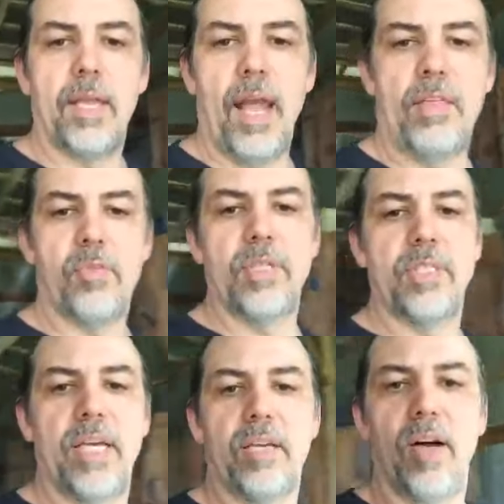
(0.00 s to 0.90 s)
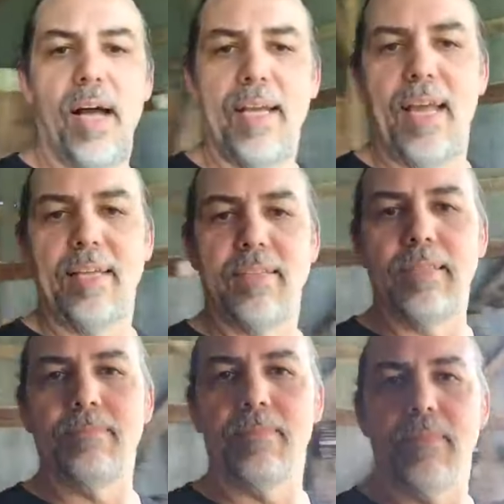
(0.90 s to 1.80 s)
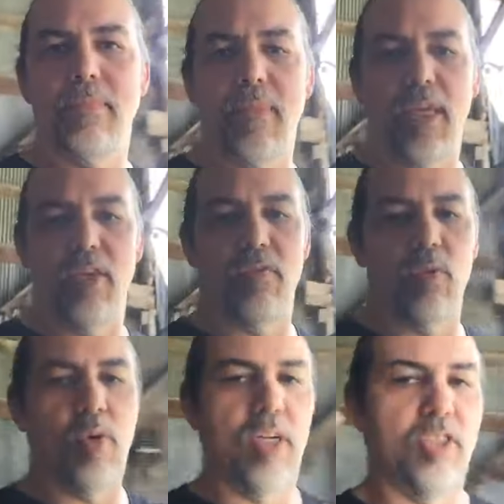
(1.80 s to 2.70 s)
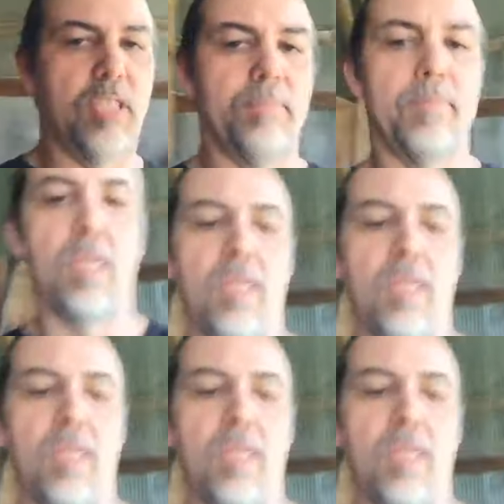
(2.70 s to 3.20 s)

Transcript: Catherine Daigle. Hi, Cassie. Thank you for watching.